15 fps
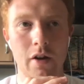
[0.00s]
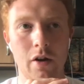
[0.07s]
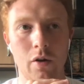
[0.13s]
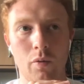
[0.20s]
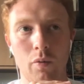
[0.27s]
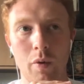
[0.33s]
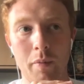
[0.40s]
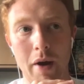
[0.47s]

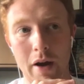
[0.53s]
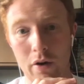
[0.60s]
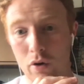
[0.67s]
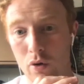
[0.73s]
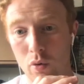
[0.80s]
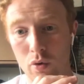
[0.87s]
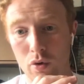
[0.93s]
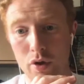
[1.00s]
with better
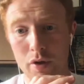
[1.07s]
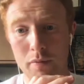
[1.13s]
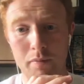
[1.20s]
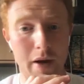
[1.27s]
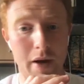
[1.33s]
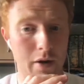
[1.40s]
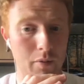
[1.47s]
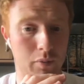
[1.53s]
coaches,
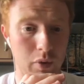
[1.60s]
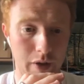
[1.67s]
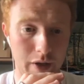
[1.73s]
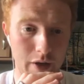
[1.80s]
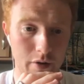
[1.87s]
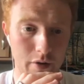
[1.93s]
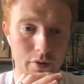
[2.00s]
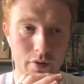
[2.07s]
better
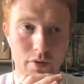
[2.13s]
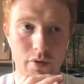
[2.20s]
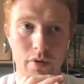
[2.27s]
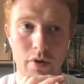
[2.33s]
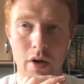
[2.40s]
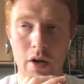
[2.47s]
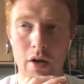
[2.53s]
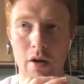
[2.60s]
players,
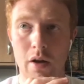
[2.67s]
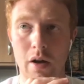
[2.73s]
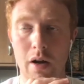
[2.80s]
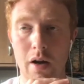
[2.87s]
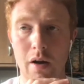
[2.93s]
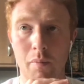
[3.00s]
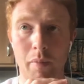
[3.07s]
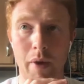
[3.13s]

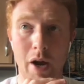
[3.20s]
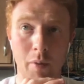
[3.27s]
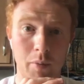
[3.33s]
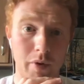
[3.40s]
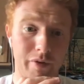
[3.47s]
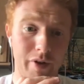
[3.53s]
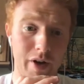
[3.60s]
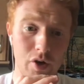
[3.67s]
better
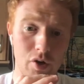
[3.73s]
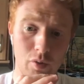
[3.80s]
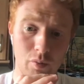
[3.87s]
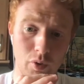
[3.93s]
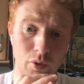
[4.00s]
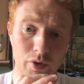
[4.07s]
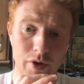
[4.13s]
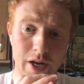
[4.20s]
professional
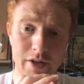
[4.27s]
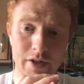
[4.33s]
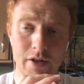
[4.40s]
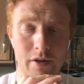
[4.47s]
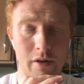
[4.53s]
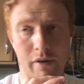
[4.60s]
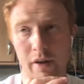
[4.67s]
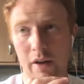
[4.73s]

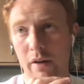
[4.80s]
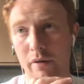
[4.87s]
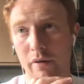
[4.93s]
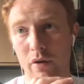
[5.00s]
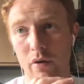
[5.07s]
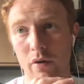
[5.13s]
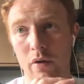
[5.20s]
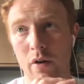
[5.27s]
processes? I think
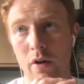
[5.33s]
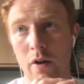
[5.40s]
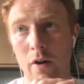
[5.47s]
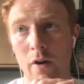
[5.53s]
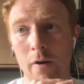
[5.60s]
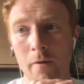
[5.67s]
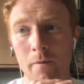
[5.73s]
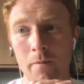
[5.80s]

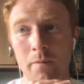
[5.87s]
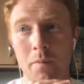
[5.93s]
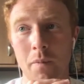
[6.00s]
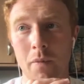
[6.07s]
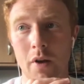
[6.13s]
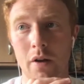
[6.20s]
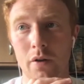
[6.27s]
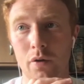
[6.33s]

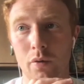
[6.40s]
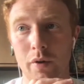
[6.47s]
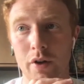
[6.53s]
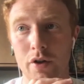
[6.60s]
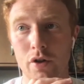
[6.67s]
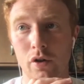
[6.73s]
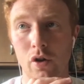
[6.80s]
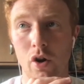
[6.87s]
I don't want to
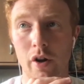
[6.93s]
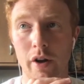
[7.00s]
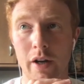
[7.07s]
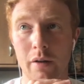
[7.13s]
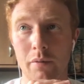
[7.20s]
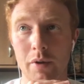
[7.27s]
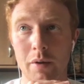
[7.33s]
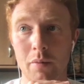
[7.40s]
slaughter
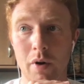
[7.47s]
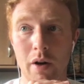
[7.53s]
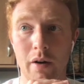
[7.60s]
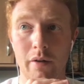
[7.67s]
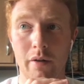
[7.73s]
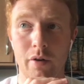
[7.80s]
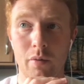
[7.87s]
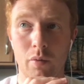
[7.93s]
anybody, but
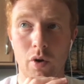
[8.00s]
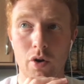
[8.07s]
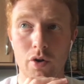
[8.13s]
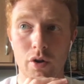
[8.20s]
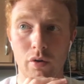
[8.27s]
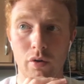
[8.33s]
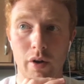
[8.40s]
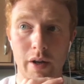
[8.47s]
if you watch
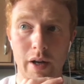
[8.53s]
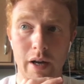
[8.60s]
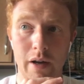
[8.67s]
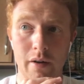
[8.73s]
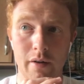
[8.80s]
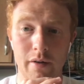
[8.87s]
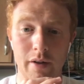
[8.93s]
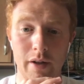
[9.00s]
a lot of
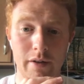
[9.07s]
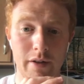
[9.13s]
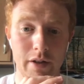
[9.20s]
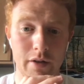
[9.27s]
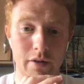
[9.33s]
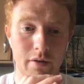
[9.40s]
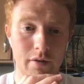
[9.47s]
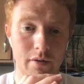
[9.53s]
the
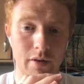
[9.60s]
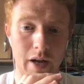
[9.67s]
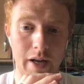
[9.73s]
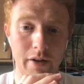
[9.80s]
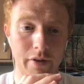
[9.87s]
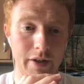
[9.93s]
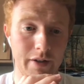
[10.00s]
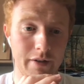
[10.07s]
Indian
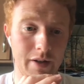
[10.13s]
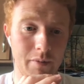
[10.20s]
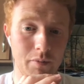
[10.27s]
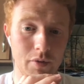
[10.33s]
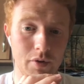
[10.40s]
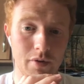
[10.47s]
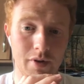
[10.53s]
I-League teams,